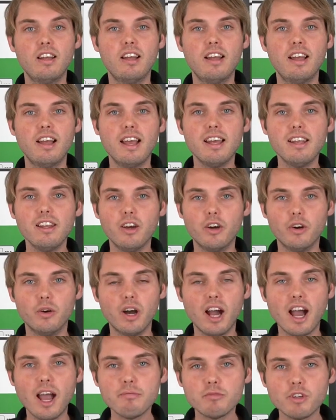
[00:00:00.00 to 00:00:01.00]
Hello,
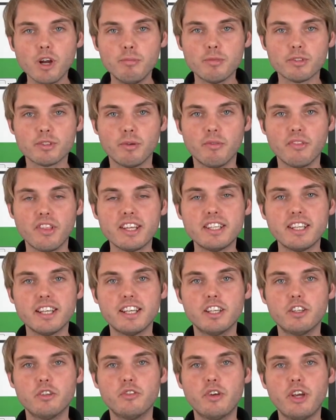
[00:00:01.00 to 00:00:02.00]
I'm Thomas from VetTech
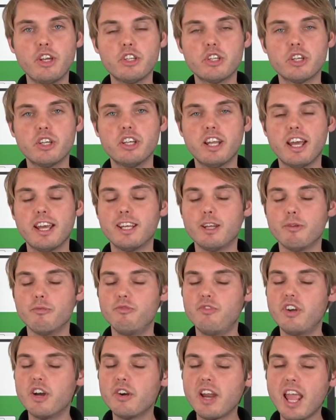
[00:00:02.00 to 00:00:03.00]
Innovation and I'm
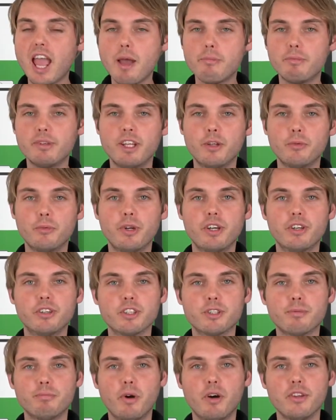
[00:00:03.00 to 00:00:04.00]
very happy that we are a
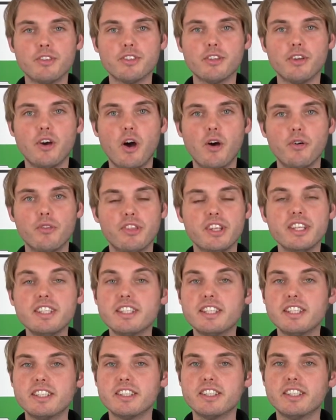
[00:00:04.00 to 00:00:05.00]
sponsor of this
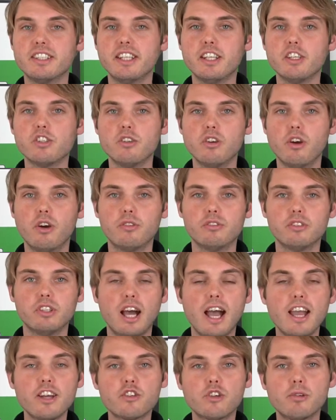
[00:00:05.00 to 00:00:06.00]
year's edition of the
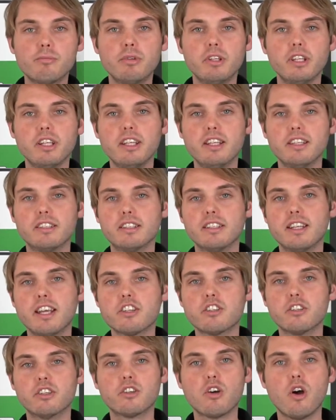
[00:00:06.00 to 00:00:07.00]
IEEE
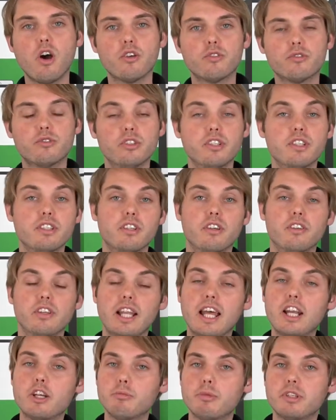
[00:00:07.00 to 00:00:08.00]
International Conference on
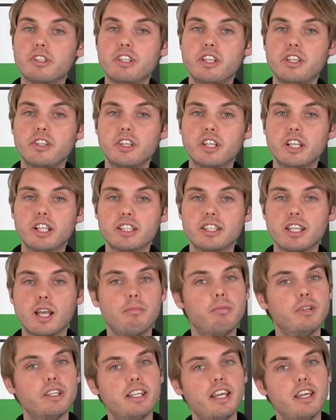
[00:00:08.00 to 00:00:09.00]
Nanomaterials,
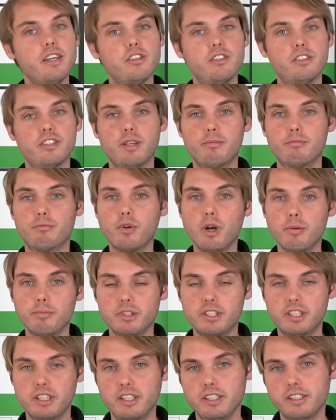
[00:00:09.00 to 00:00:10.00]
Applications and
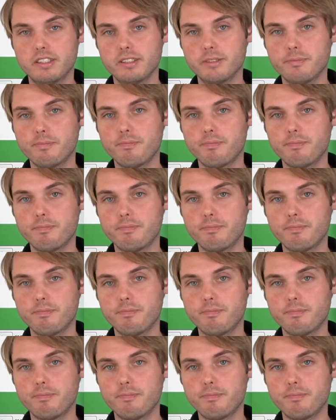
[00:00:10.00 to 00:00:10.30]
Properties.